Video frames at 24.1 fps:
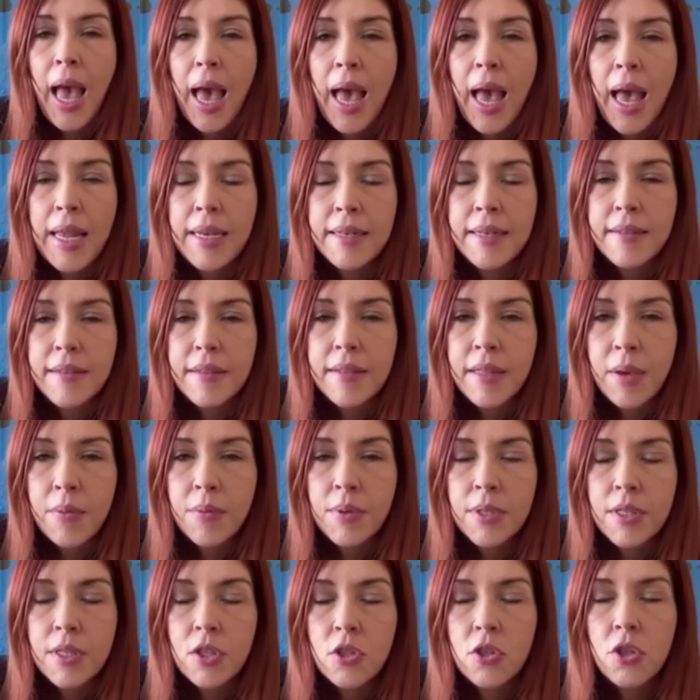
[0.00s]
And there
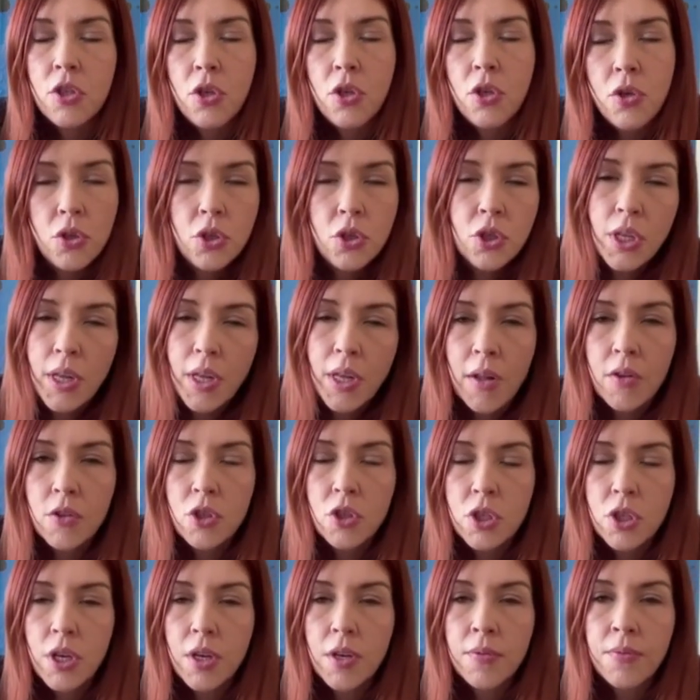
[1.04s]
was this huge
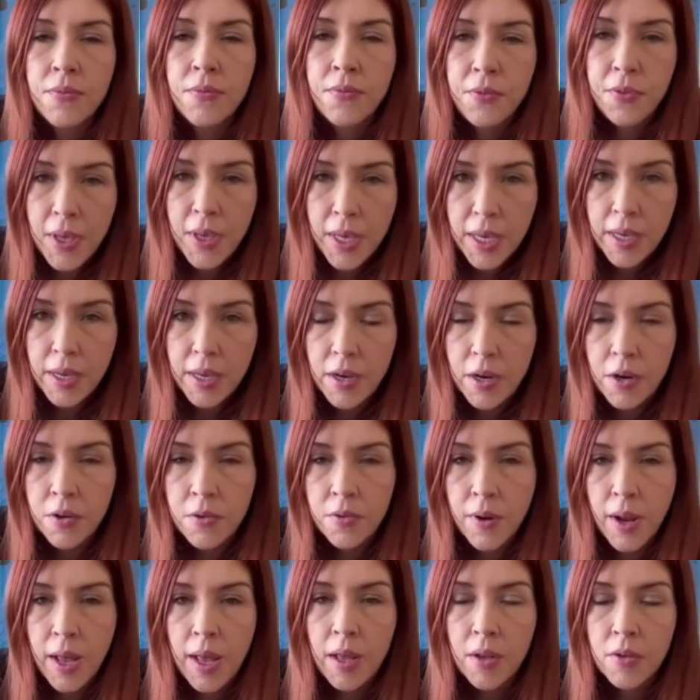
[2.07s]
culture of fear
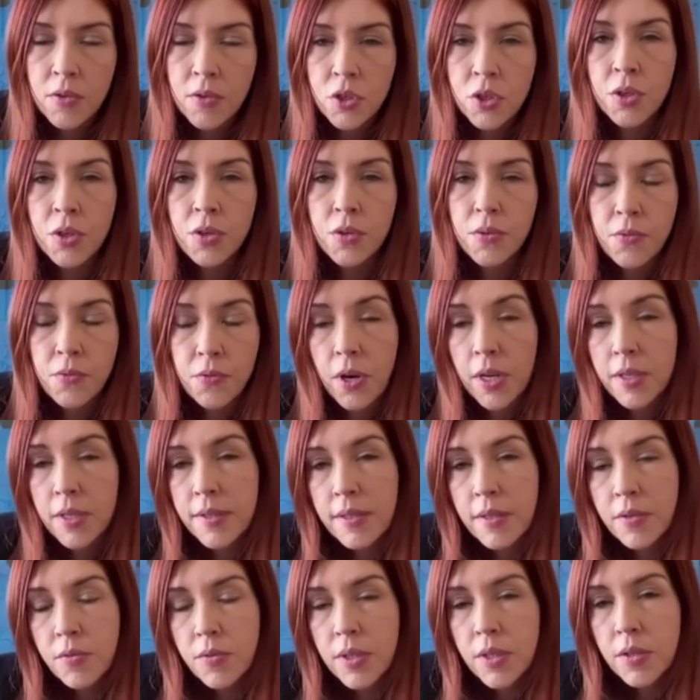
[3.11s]
around
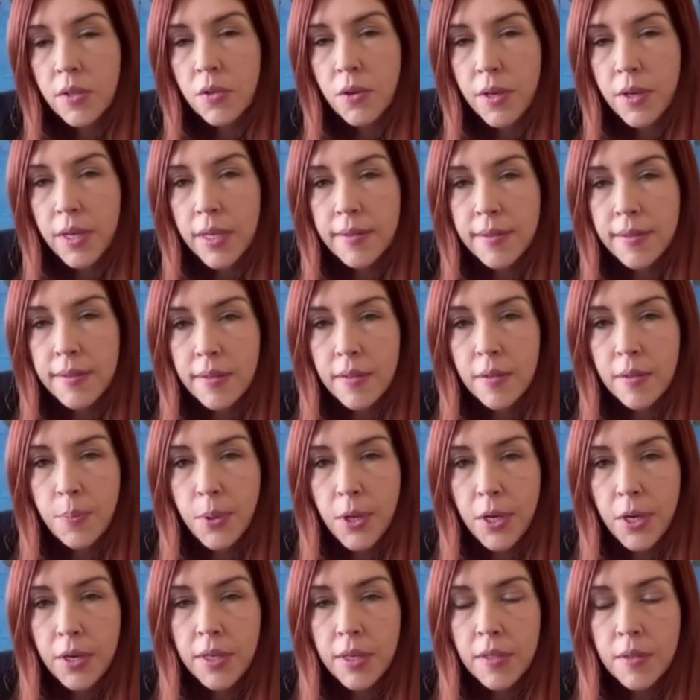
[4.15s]
Frances Rasuge's
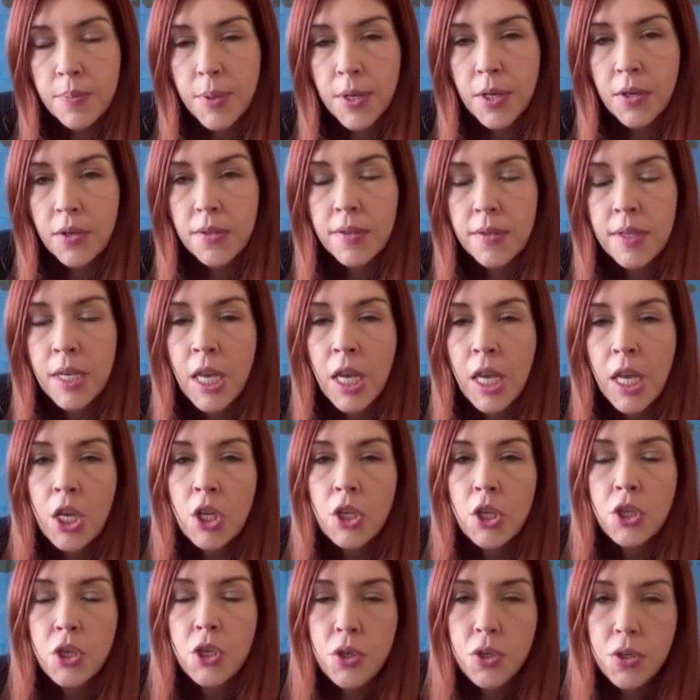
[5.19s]
disappearance, because
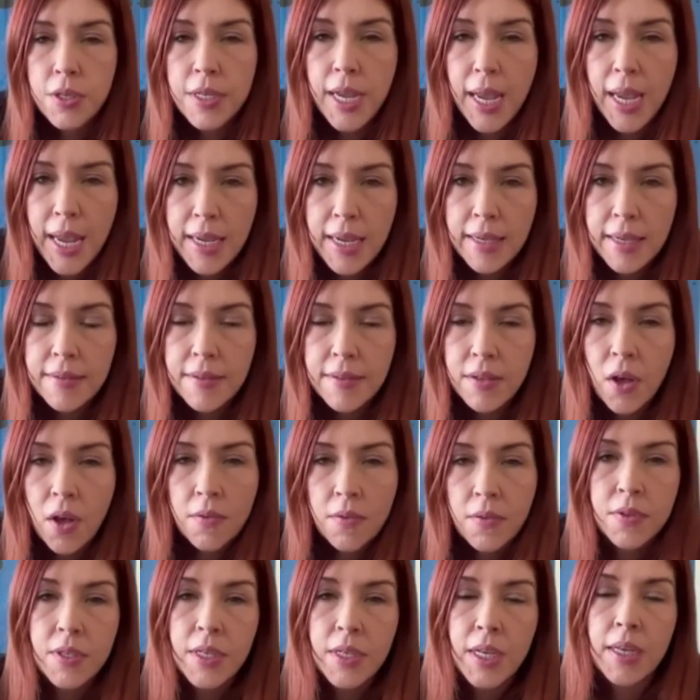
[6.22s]
2 days
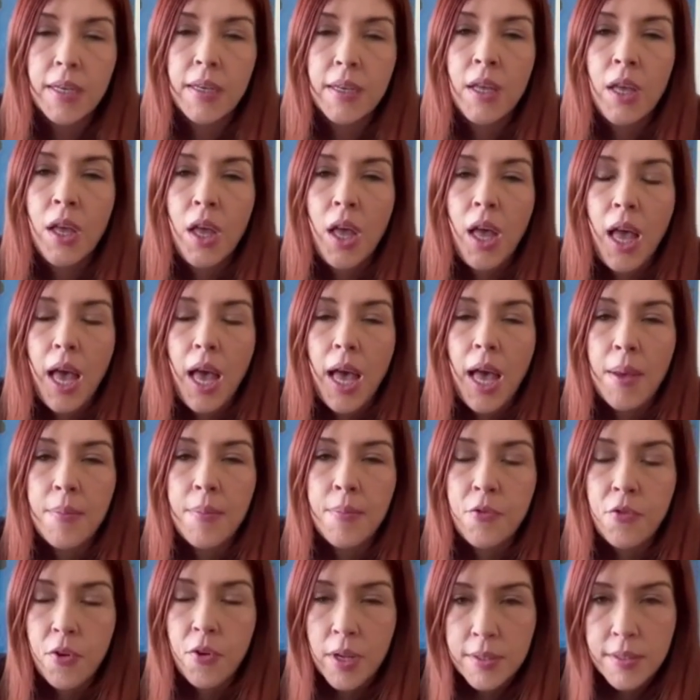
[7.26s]
after
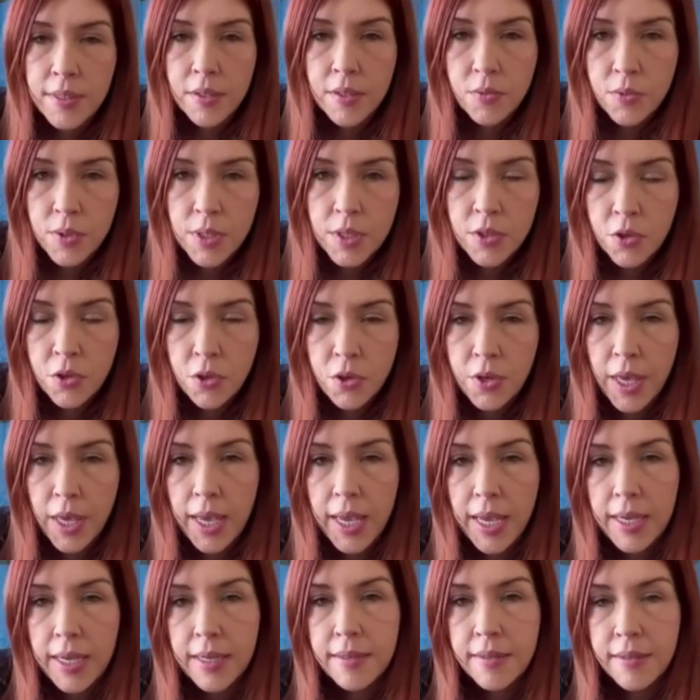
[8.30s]
Francis
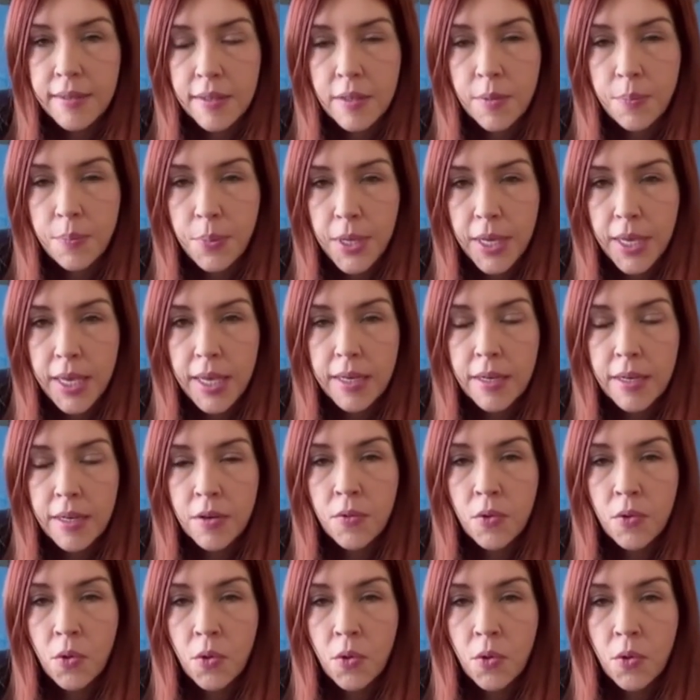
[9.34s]
Rasuge disappeared. And
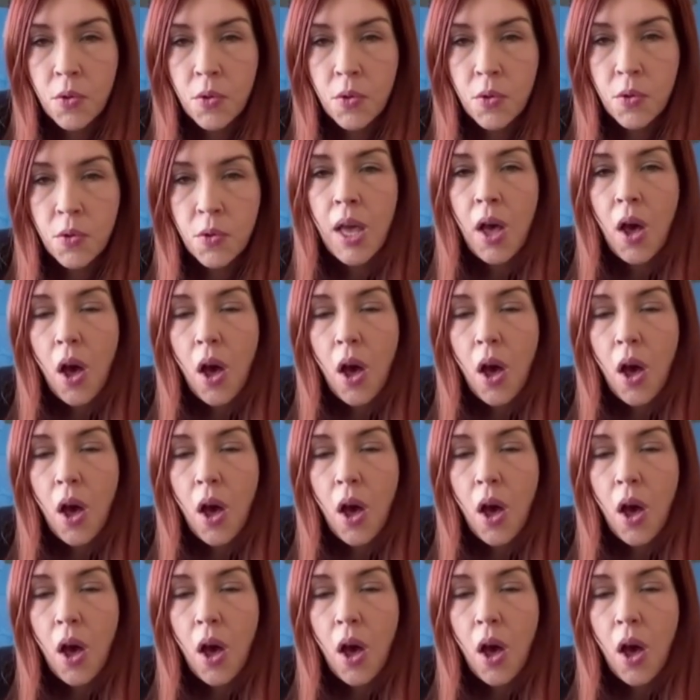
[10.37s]
of course,